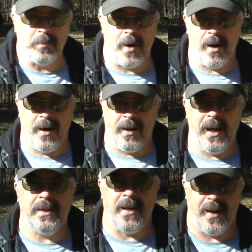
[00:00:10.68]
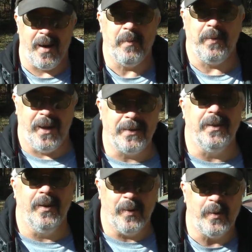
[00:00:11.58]
Model A time. Let's
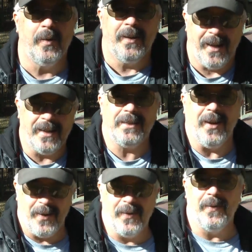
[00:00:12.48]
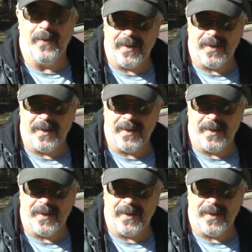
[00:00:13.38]
go. Let's go.